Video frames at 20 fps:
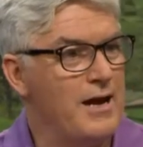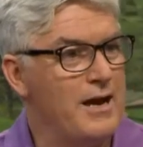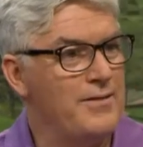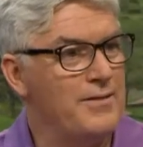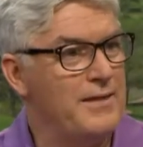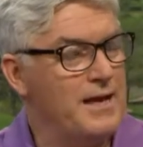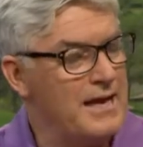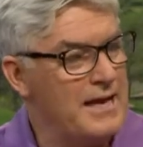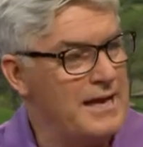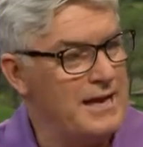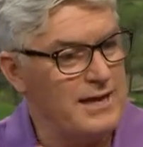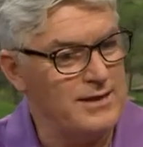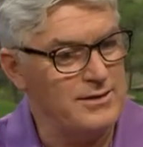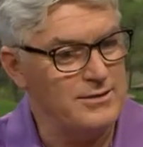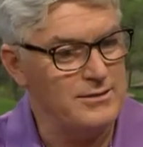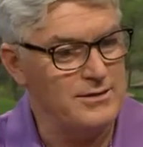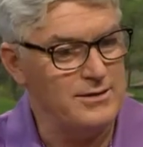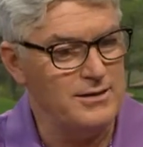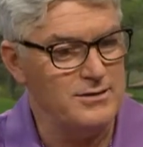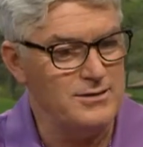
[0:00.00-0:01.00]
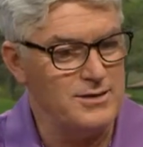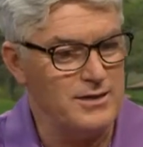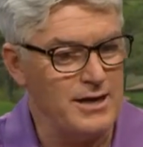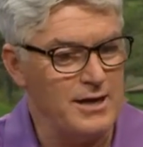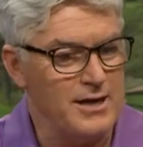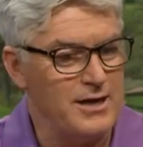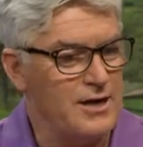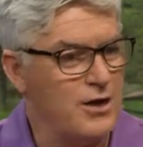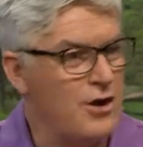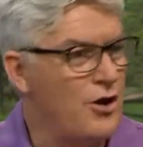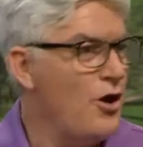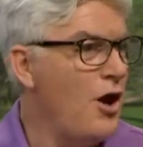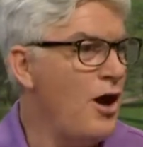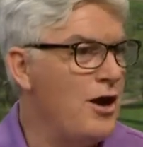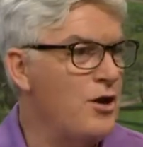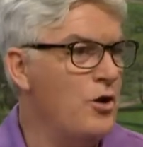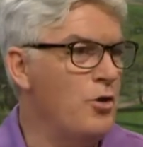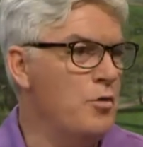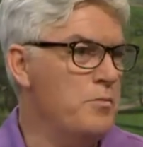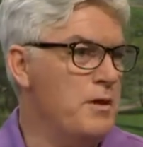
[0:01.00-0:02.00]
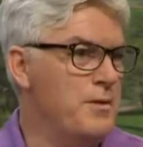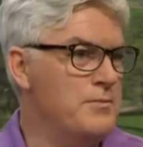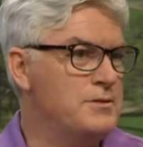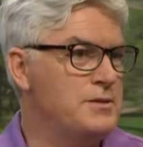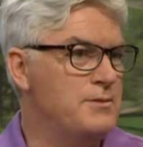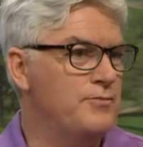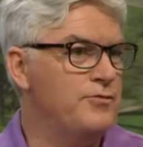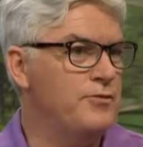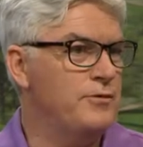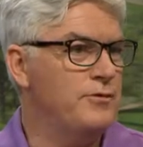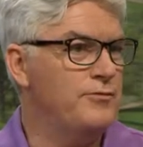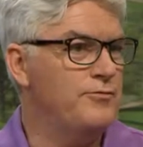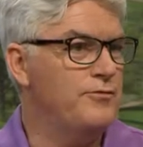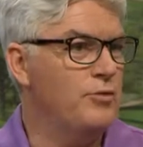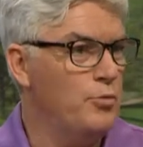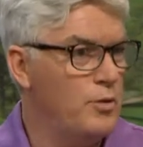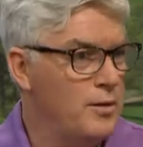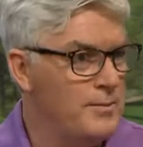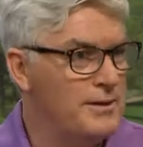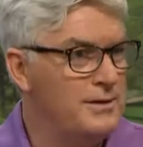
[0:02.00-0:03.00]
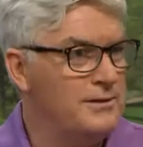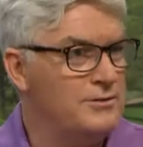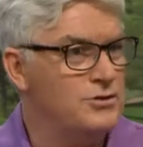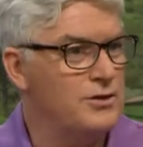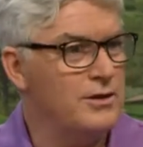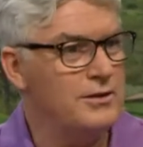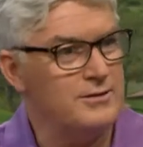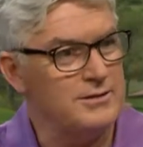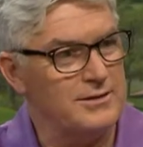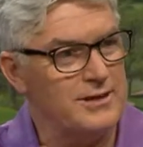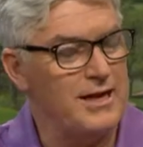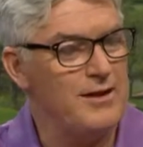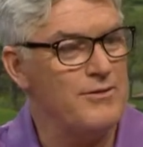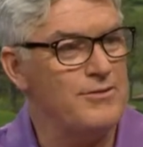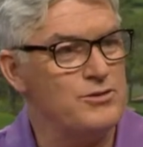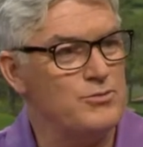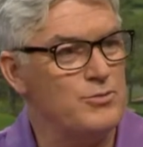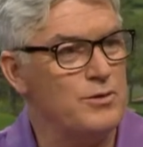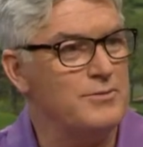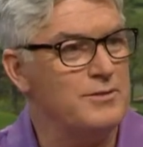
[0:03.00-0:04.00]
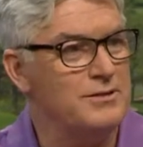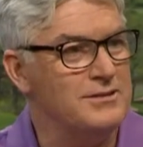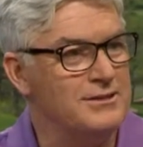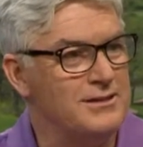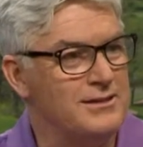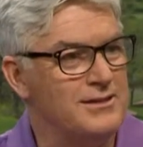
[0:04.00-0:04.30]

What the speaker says: and they had instigated a 9-hole membership for women, trying to encourage women